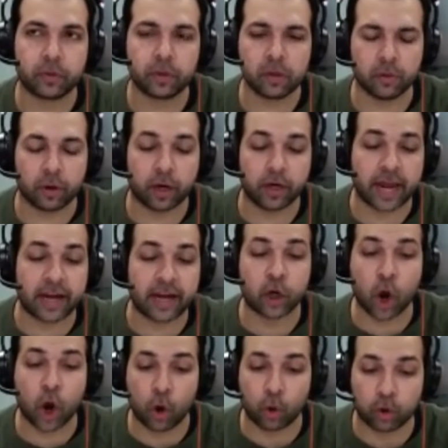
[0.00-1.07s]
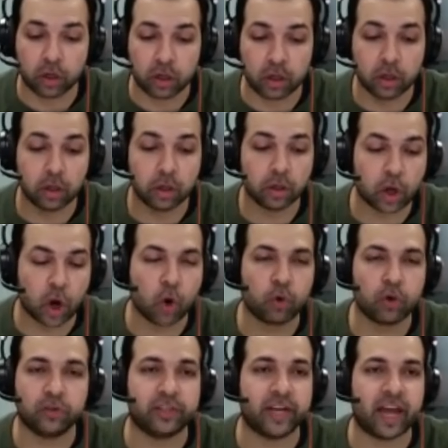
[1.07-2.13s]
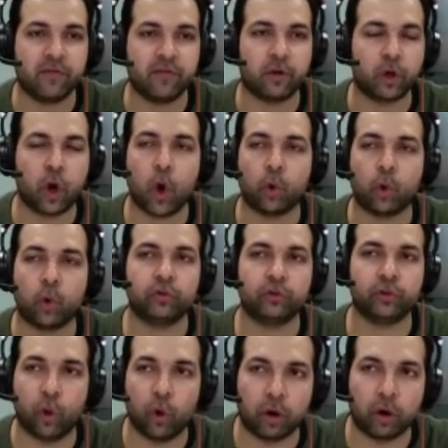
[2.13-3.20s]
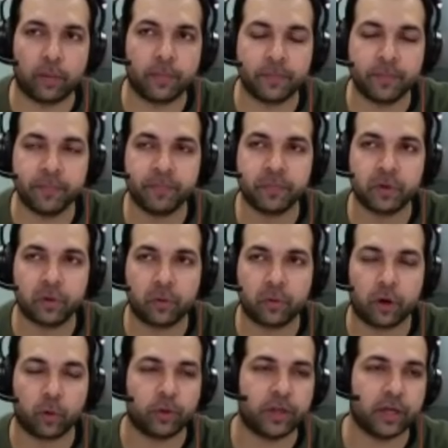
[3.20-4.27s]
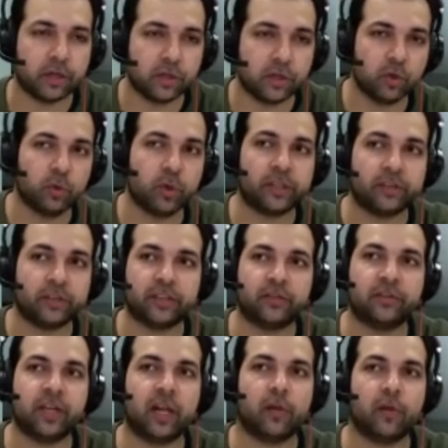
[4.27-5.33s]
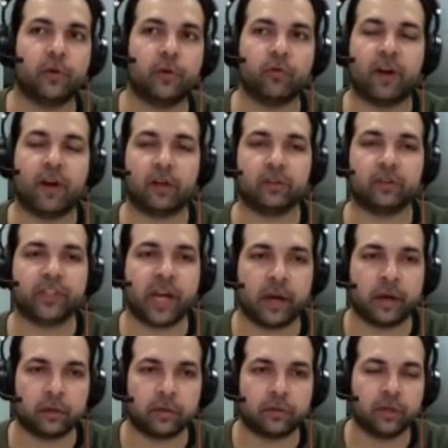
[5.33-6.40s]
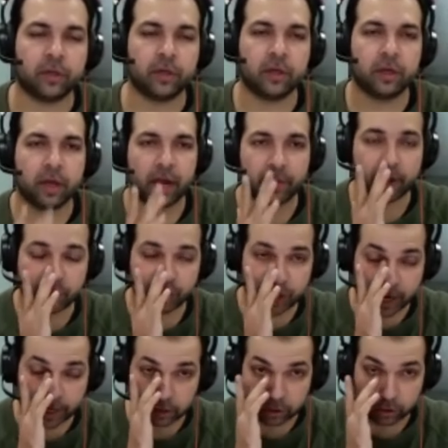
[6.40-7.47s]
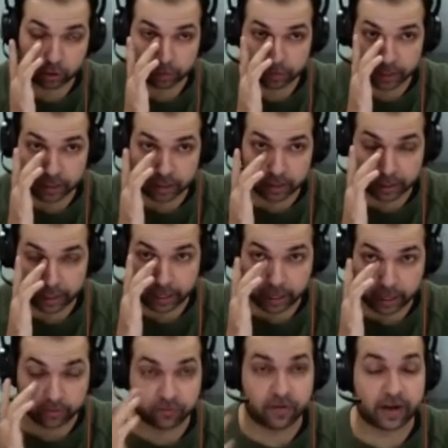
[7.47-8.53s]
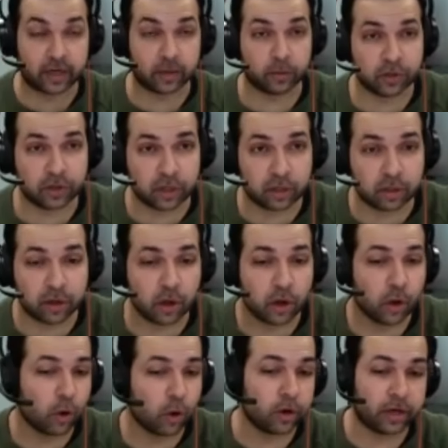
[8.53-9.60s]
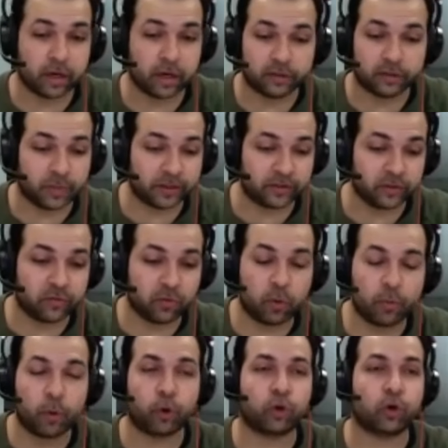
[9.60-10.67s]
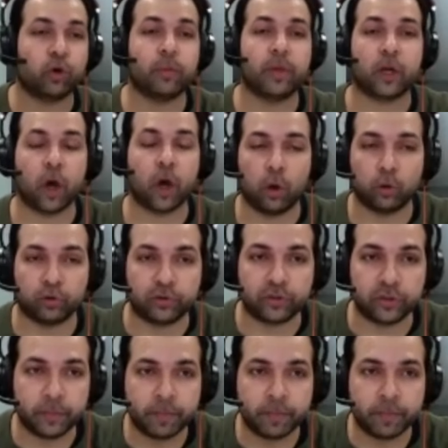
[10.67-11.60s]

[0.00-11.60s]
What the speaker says: right? And Coke. Coke doesn't have a Coke store, right? What they do is they sell through various channels. And that channel could be a vending machine in its basic form, or it could be Kohl's,